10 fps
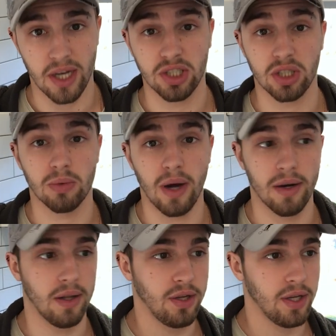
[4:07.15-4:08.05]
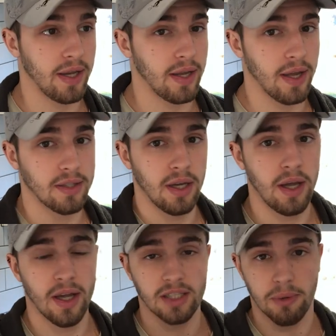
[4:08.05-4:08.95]
That's just one, and then you can get
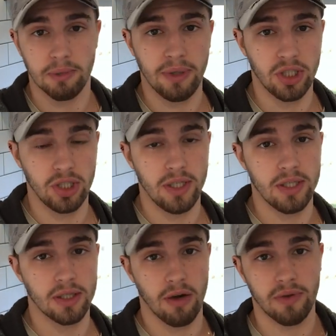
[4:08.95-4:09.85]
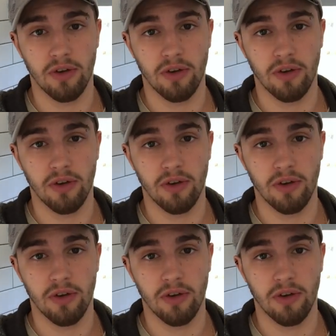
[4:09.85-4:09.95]
subspecies of a